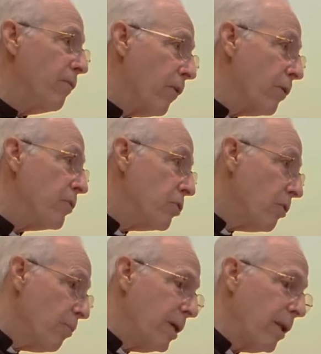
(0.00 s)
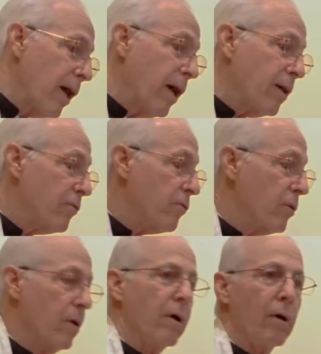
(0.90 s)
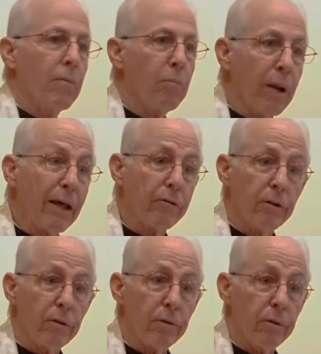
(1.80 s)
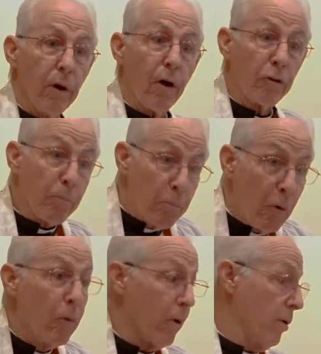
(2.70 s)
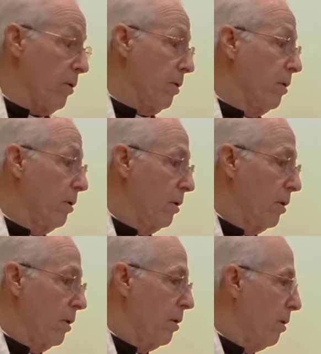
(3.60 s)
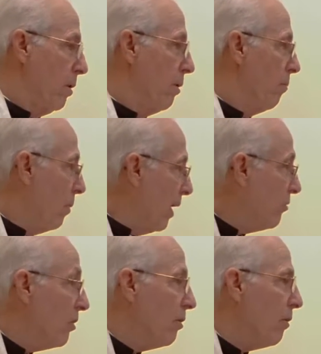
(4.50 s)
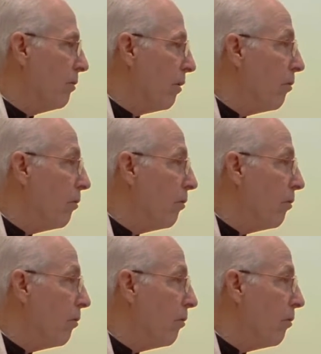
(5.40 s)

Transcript: and the first shall be last. Blessed are the poor. Blessed are